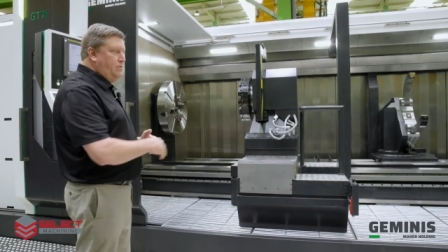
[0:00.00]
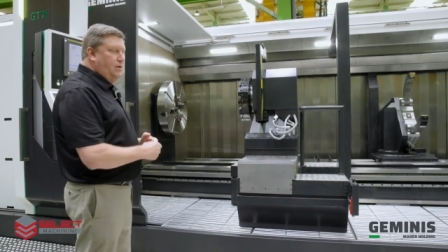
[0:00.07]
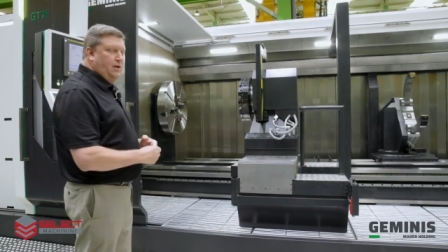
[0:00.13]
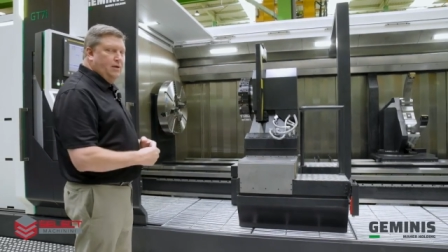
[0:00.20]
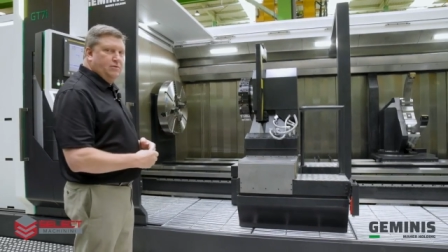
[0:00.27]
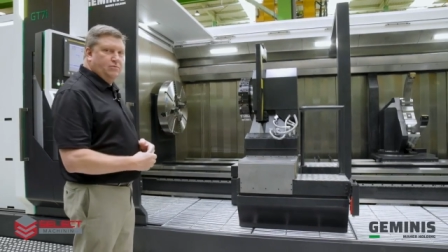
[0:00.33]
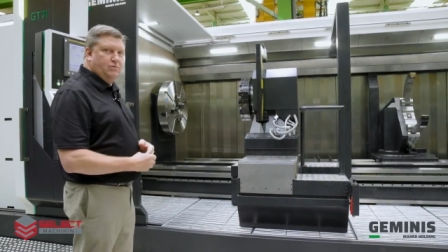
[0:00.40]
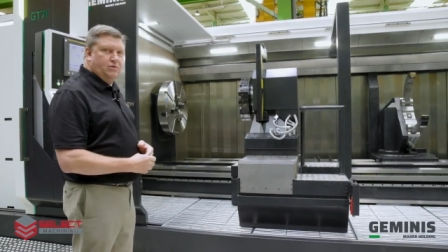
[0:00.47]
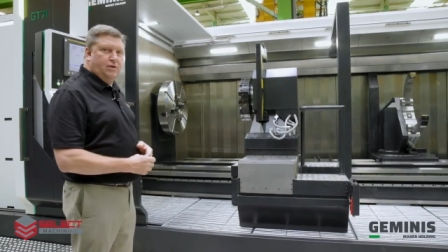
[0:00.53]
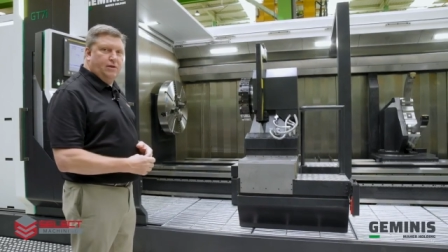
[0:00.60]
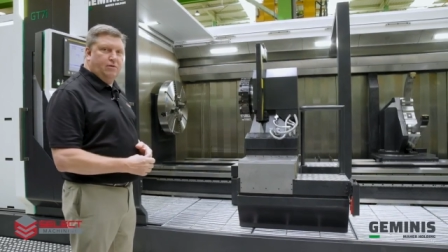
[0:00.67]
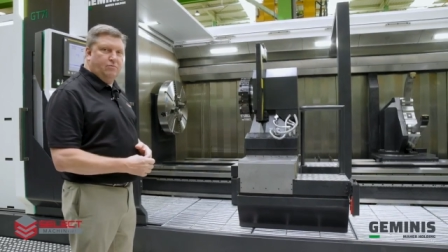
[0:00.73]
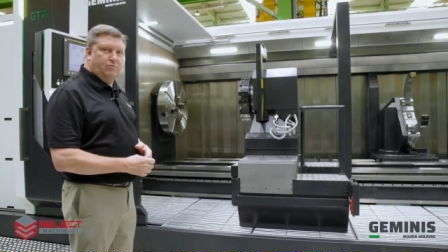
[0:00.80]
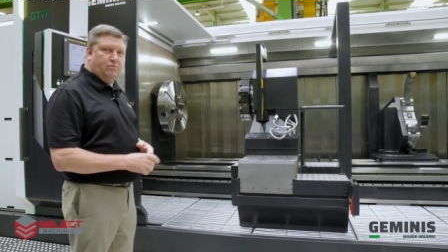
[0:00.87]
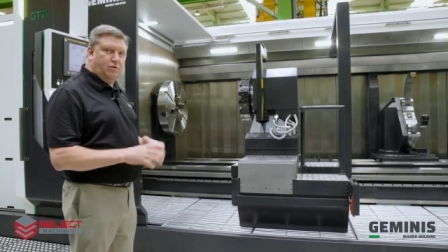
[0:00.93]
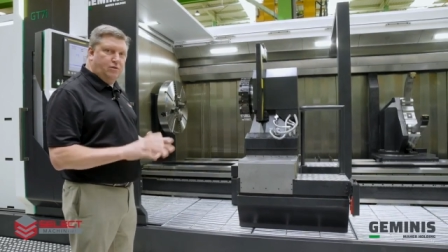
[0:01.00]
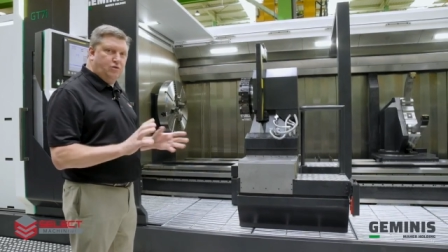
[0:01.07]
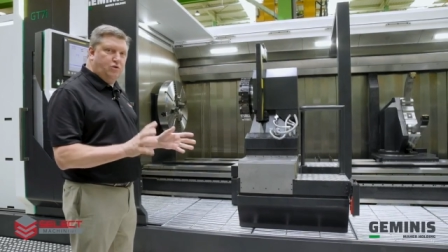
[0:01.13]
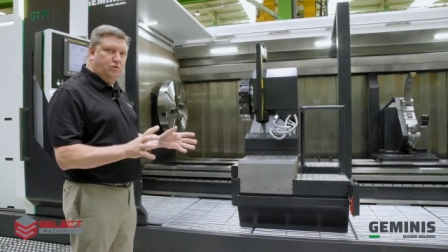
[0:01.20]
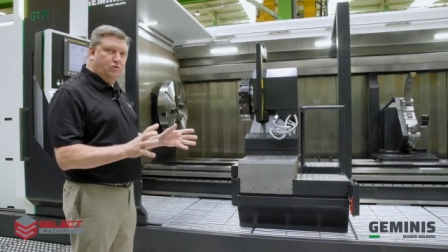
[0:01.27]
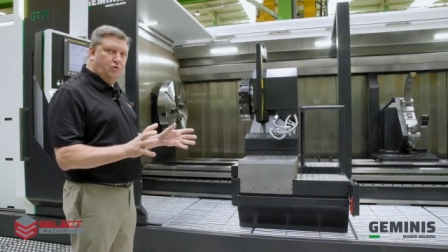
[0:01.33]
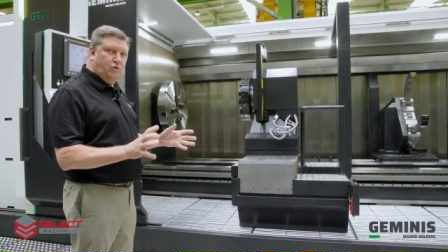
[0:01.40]
and uh, the
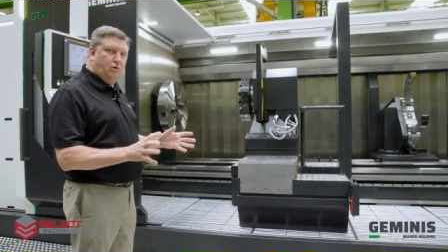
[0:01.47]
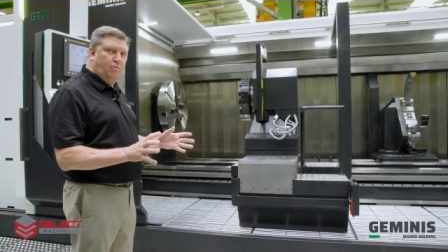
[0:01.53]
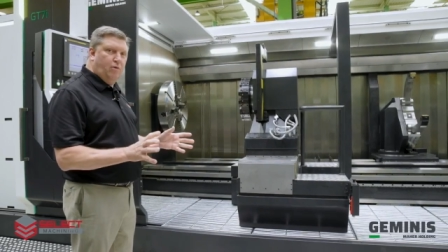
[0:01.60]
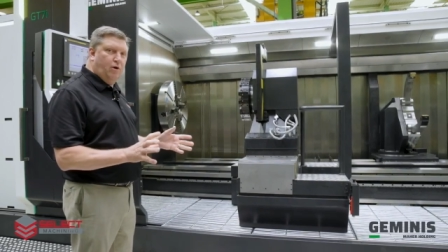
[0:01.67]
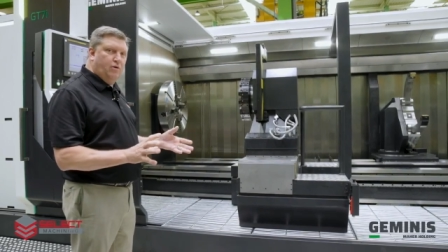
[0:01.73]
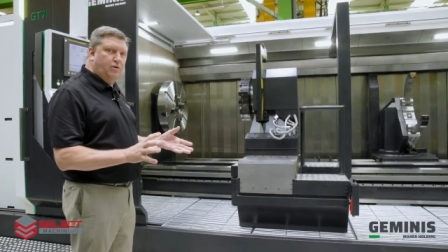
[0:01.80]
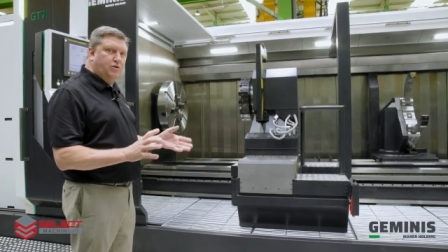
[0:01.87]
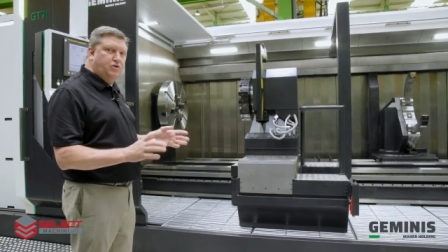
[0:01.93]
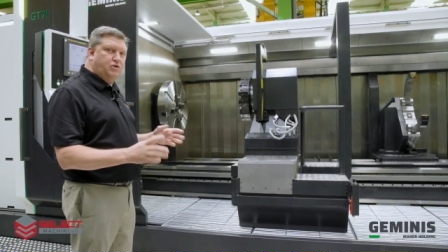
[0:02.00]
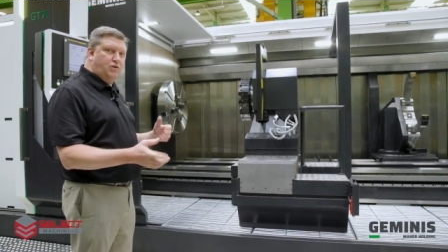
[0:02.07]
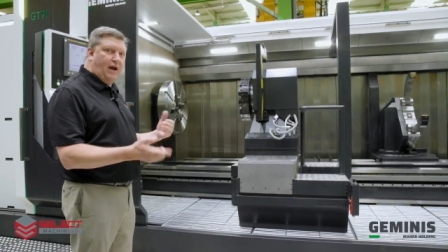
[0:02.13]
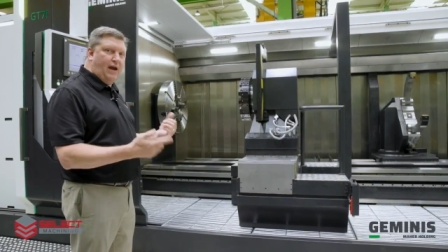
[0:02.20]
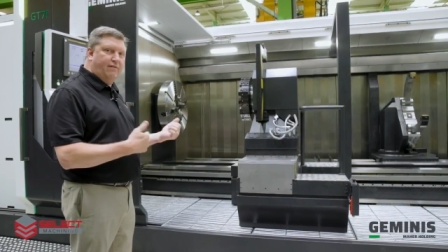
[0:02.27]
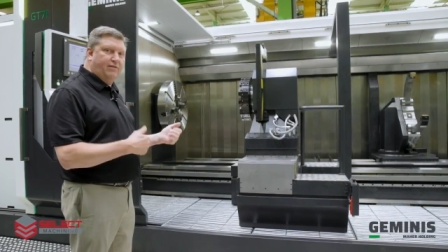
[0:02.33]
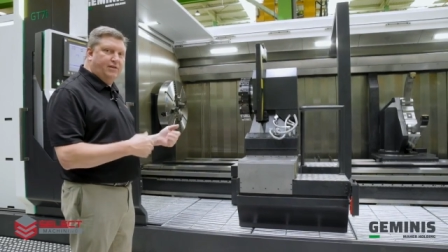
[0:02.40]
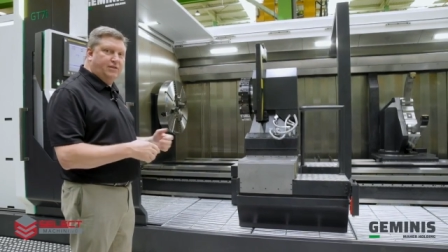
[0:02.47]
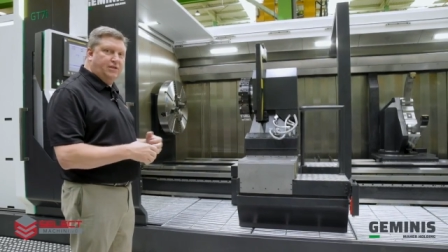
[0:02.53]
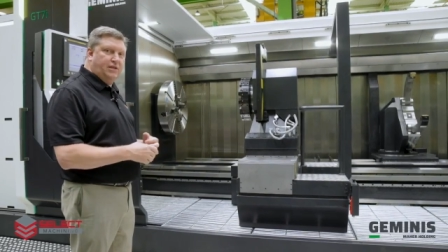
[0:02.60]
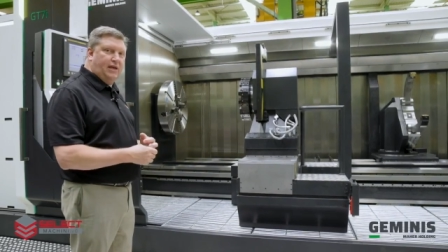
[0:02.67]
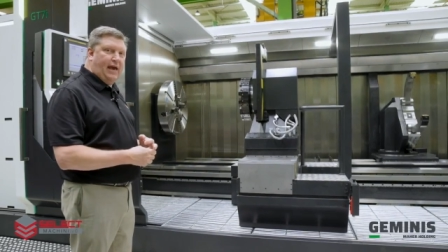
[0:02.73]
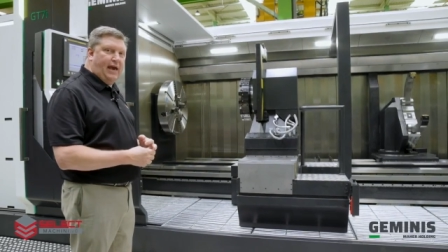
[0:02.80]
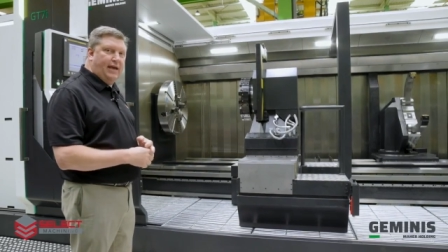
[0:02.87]
du dual motors drive the
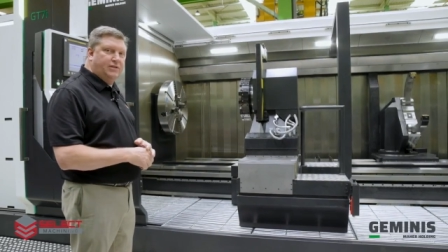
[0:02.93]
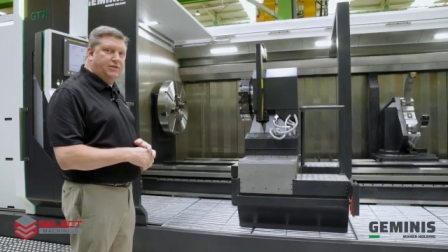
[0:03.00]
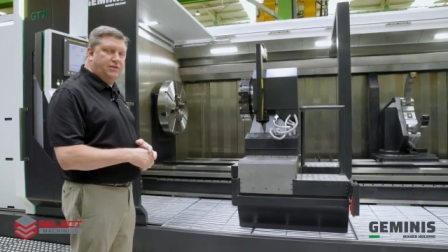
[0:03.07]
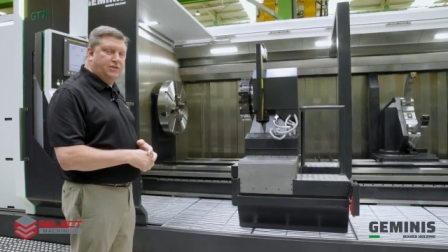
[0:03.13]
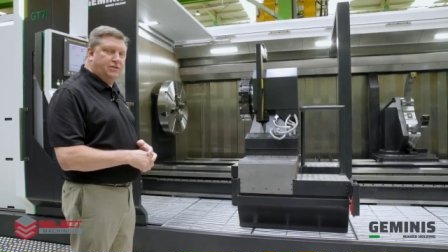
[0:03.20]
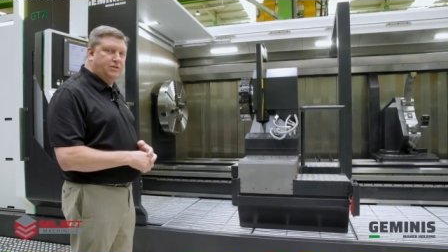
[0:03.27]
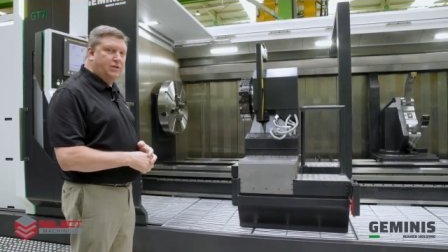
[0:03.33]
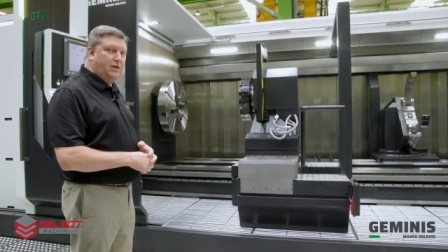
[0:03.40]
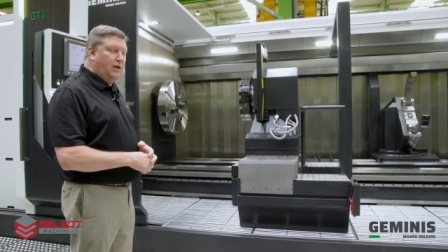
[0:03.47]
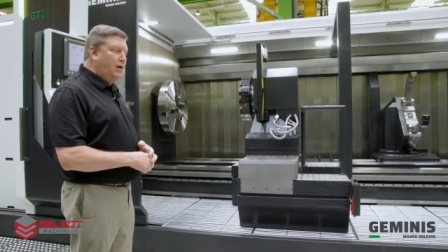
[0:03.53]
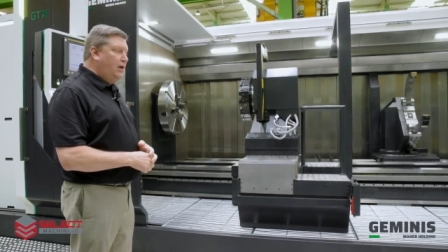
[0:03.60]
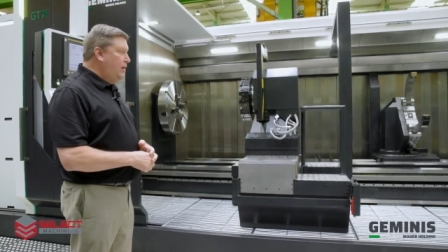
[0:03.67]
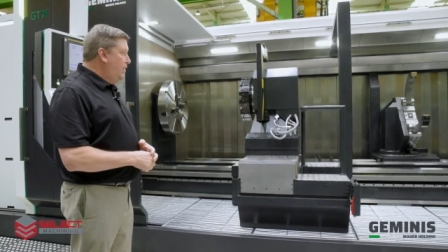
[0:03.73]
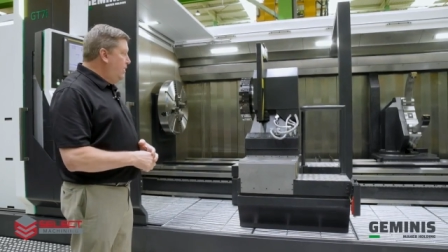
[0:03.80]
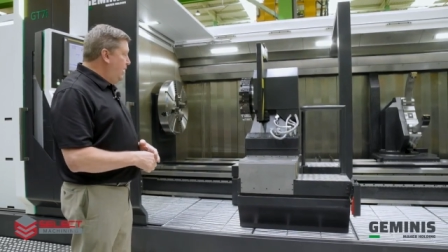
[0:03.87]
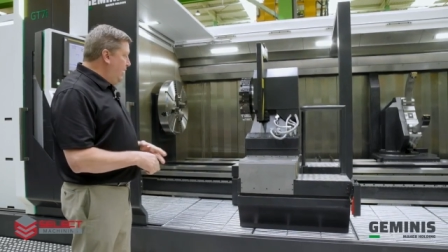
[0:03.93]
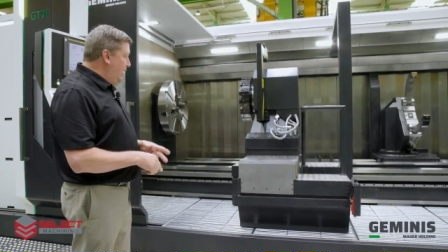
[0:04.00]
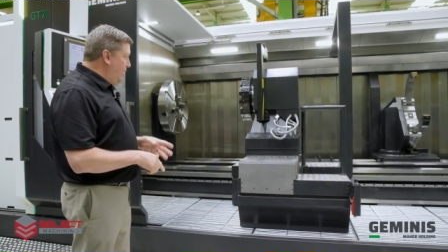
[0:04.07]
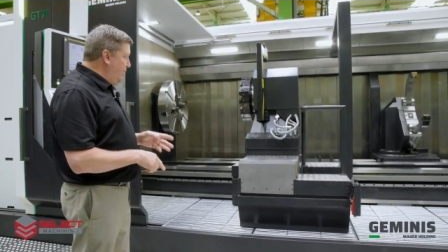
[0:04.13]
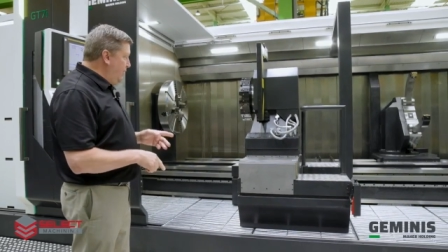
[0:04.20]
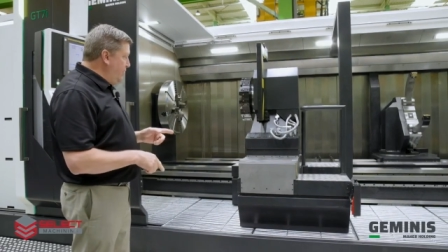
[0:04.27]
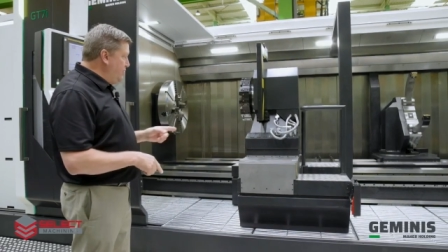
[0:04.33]
Z-axis
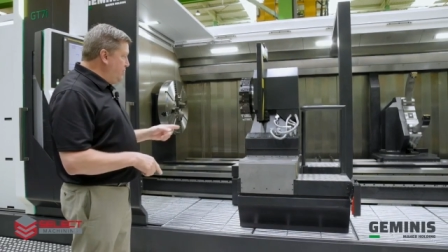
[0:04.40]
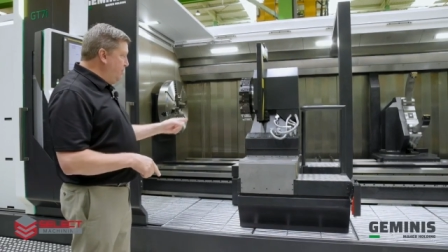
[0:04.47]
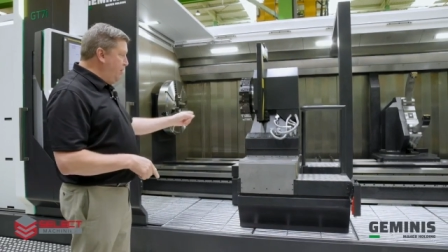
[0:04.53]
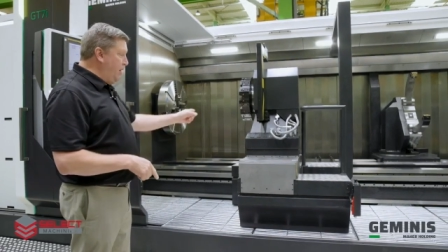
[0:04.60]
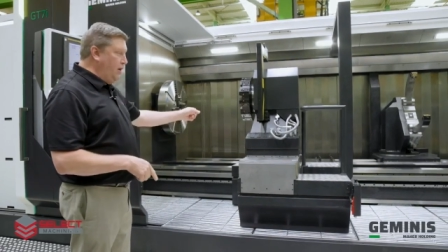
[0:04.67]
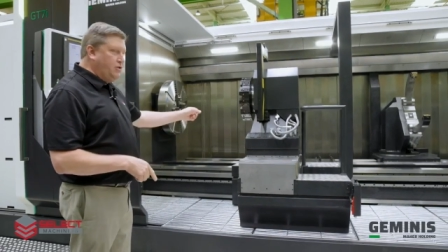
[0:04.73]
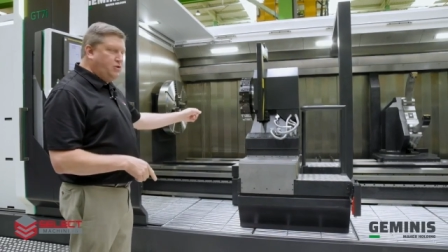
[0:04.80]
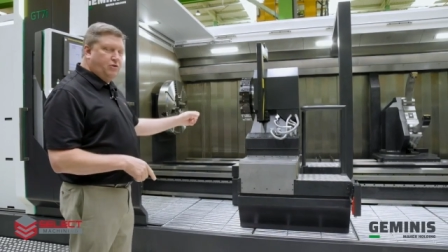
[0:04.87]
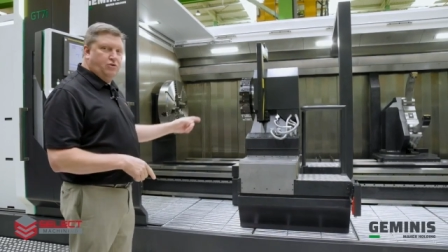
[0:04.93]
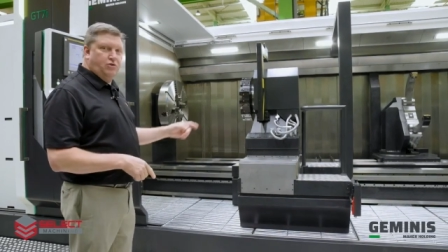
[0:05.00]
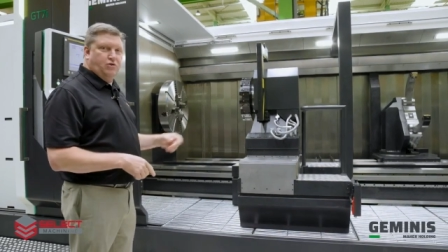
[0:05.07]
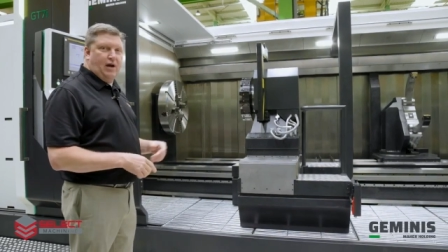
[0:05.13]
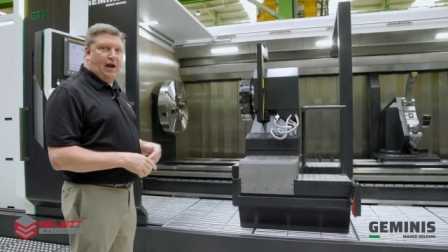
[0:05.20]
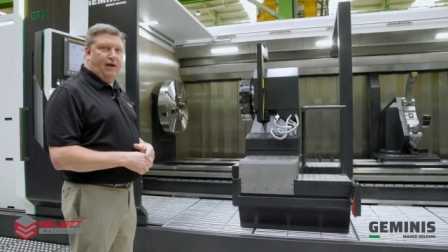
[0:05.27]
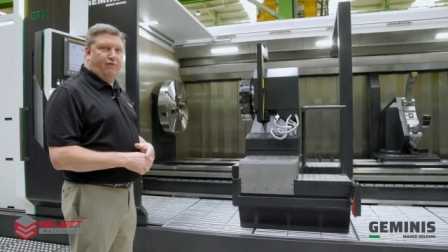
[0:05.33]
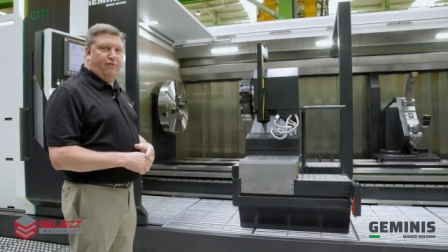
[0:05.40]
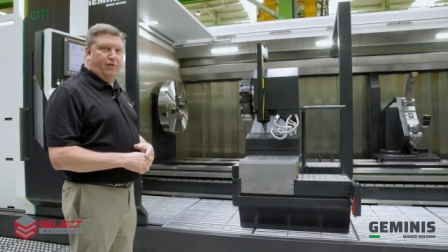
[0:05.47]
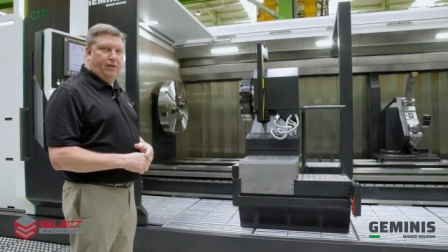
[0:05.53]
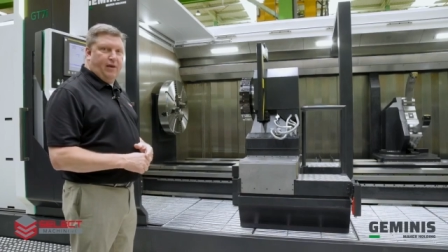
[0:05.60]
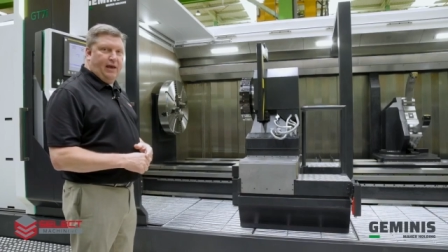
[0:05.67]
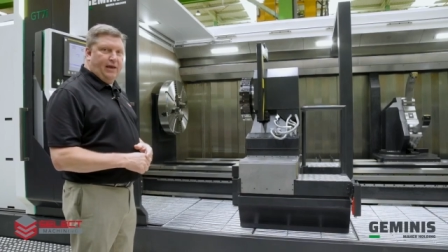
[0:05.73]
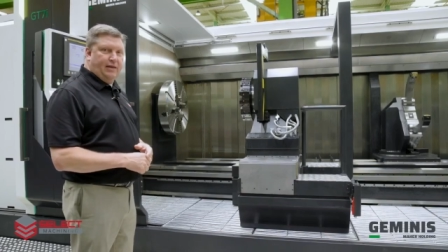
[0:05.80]
uh, there is a ball screw drive for the